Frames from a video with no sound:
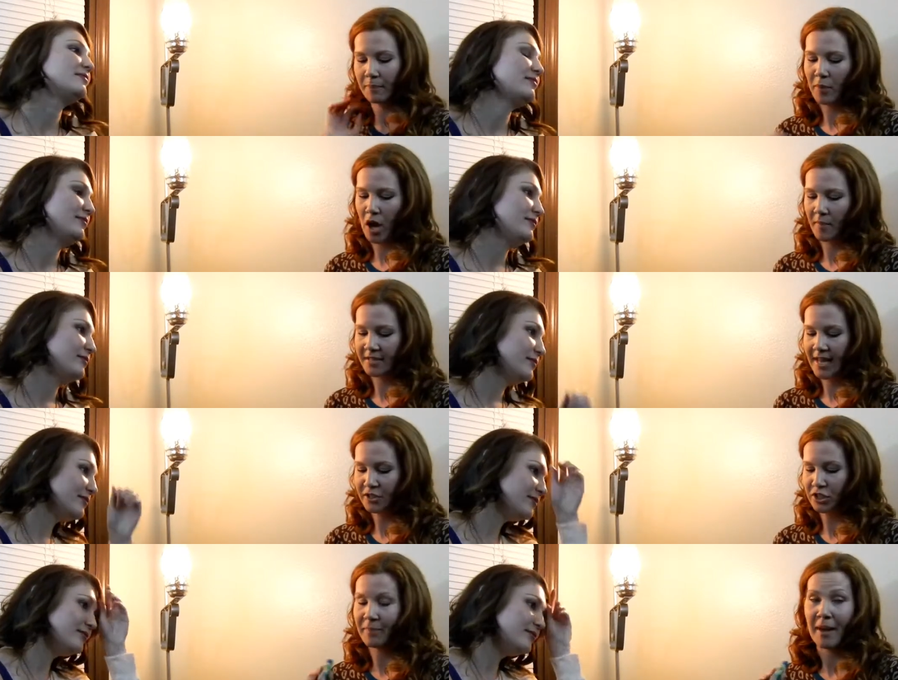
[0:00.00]
Speaker 1: lip balm is
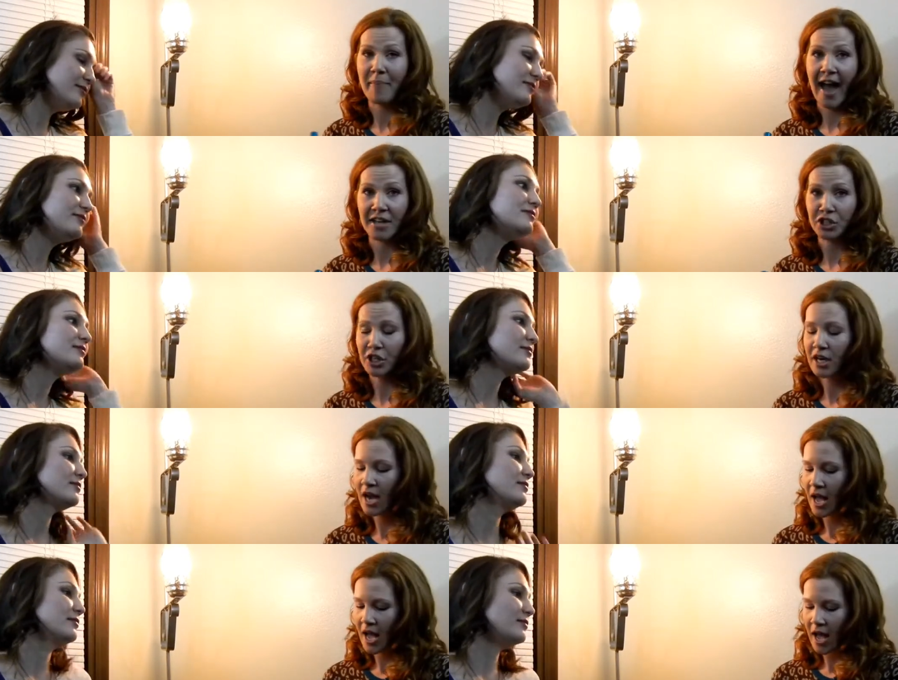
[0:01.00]
actually by Badger.
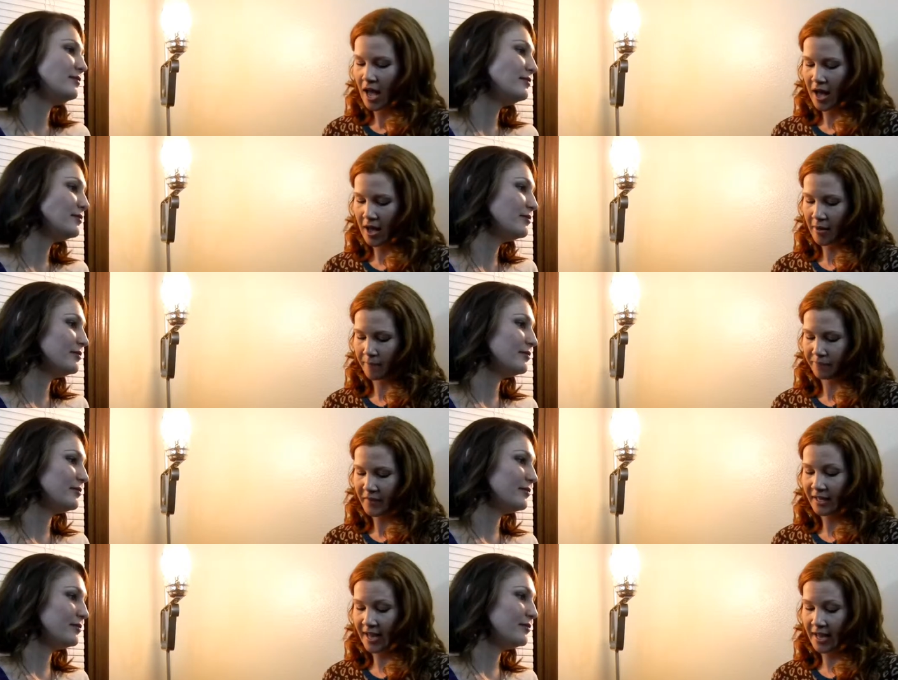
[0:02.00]
Um,
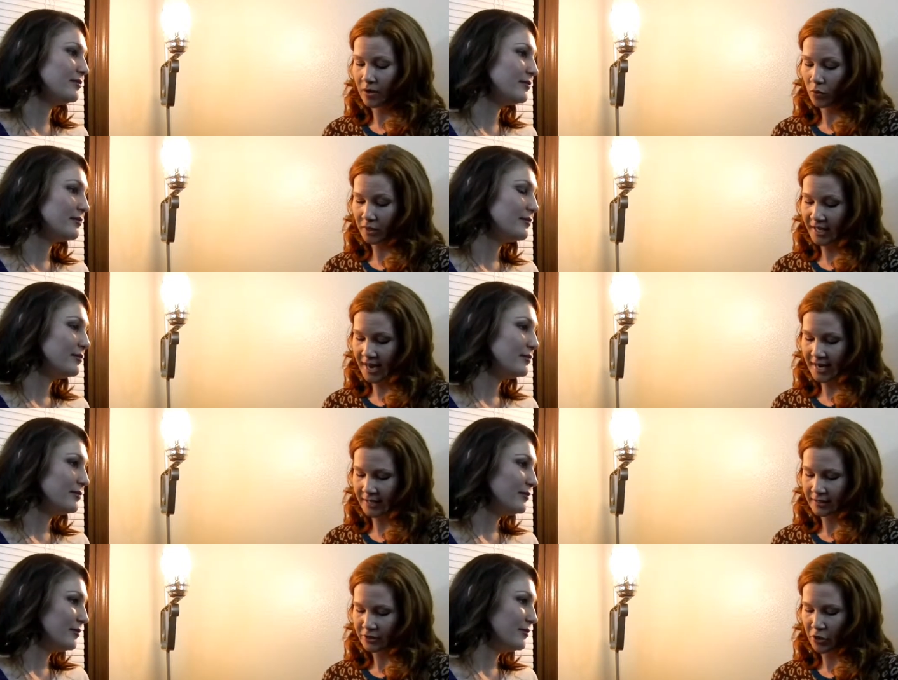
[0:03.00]
again,
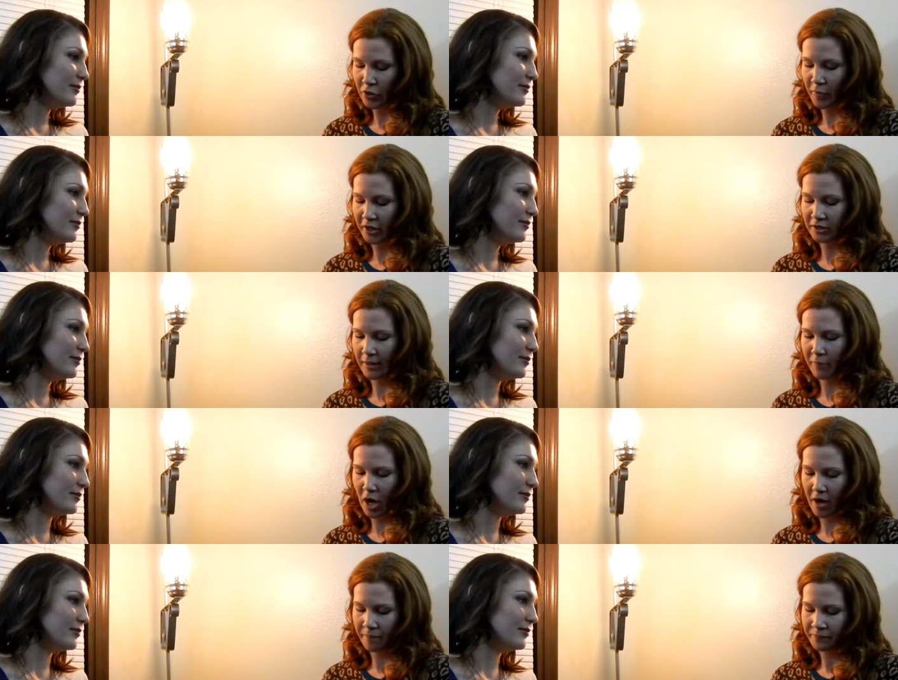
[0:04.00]
organic cocoa butter lip
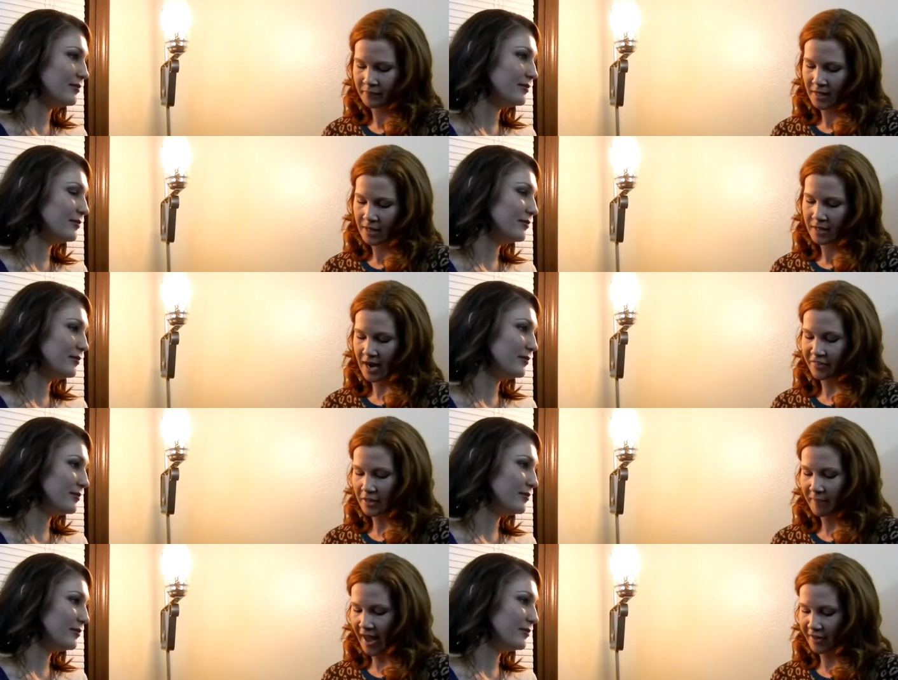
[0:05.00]
balm.
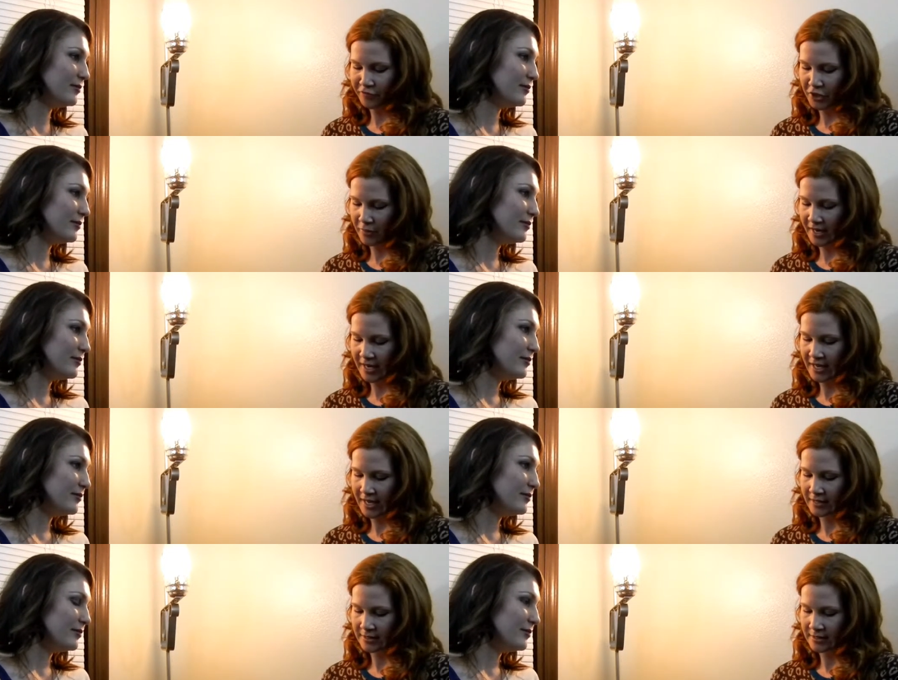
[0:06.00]
Nothing bad for you in it.
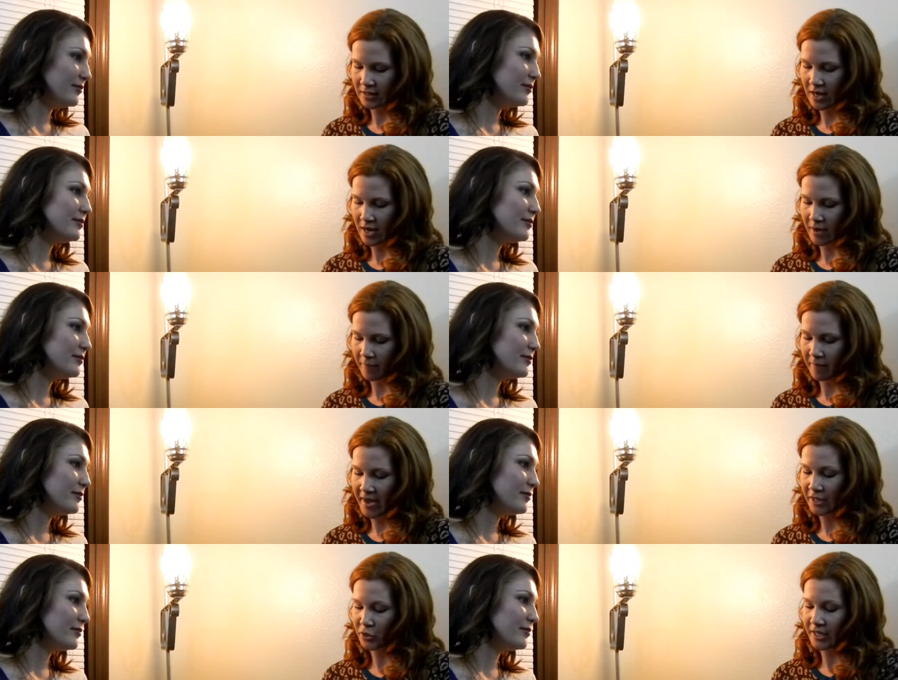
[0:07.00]
Its um,
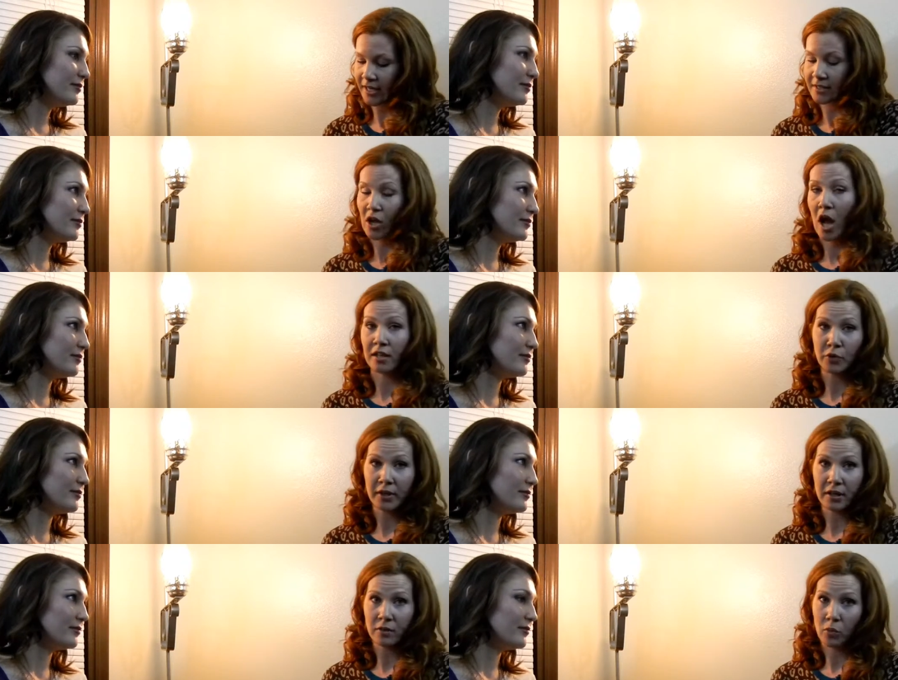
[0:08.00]
main ingredient is olive
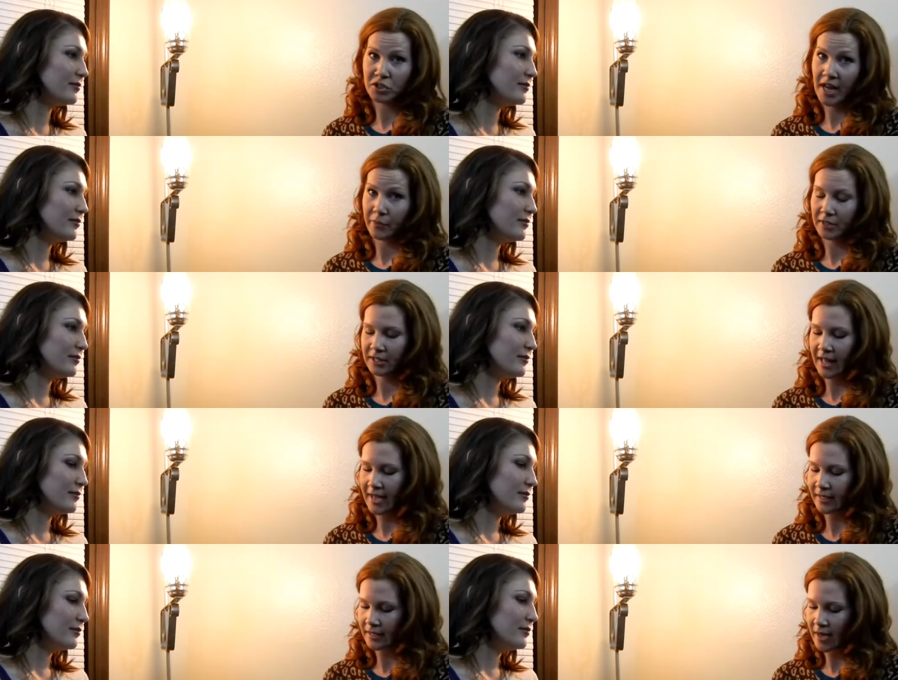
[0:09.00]
oil, which I really
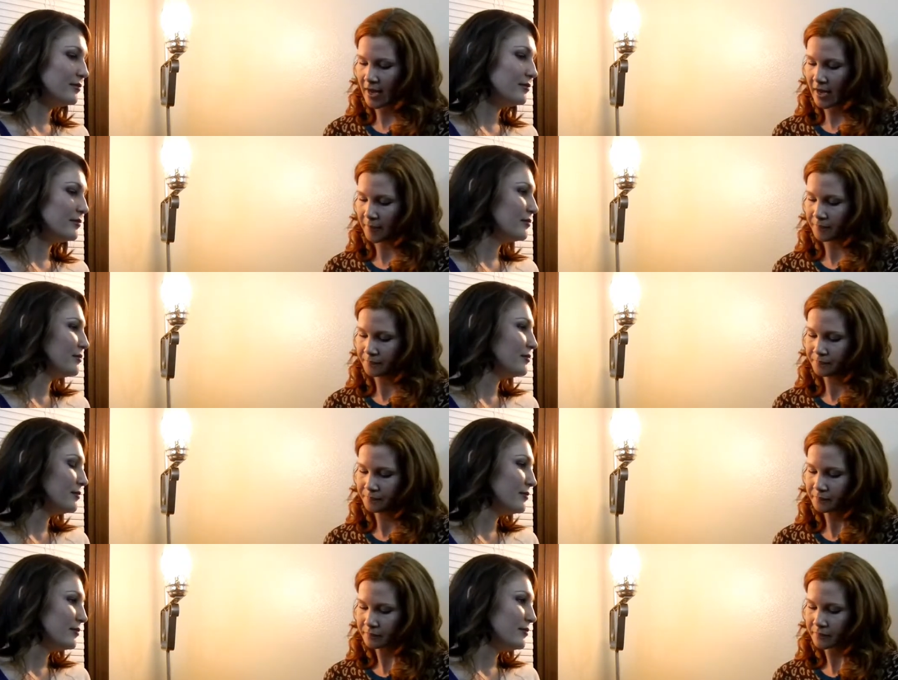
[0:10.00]
like. Um,
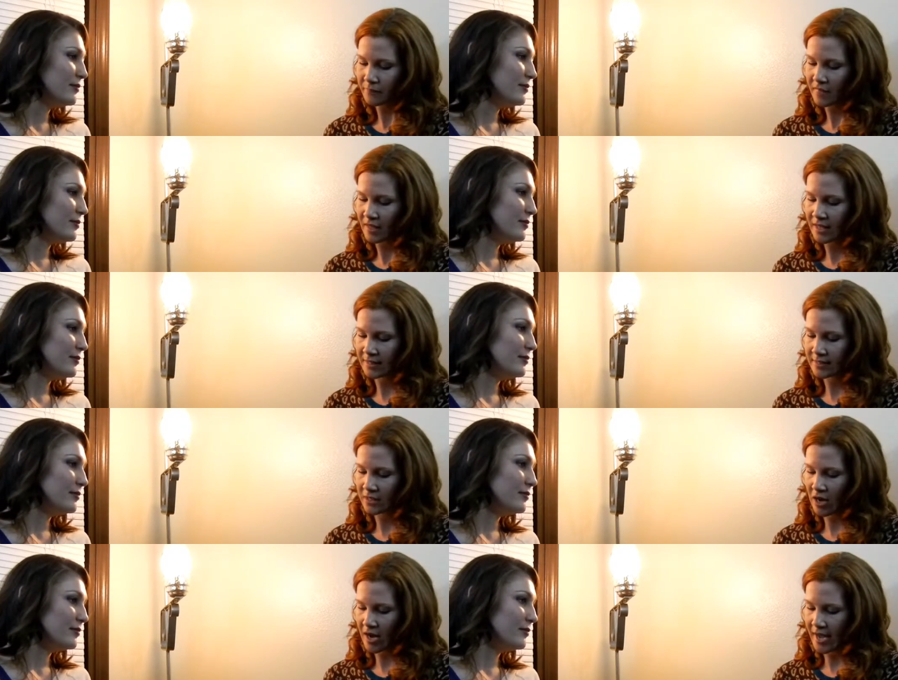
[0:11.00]
it's
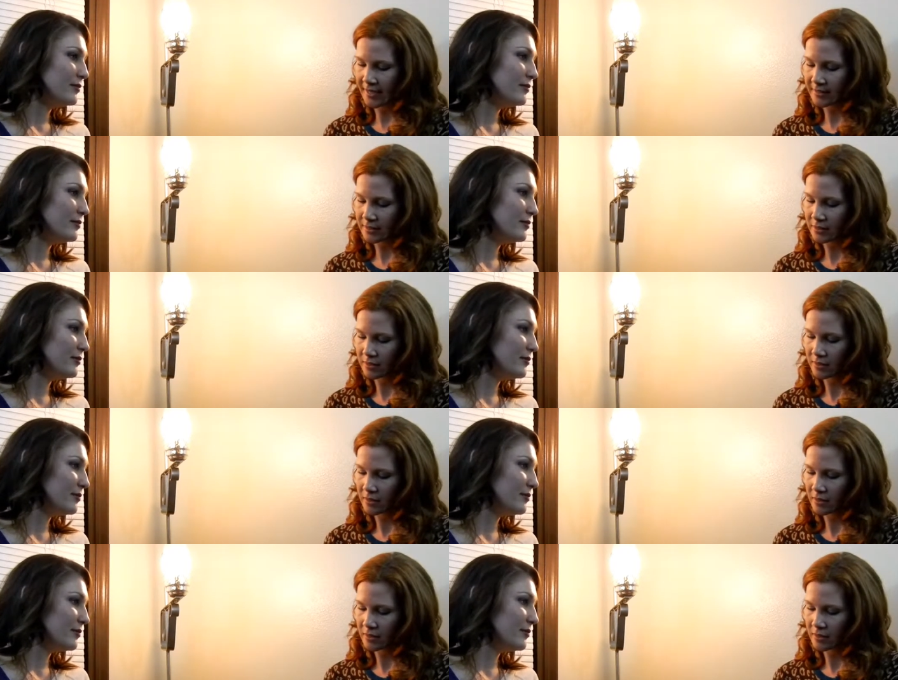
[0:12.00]
got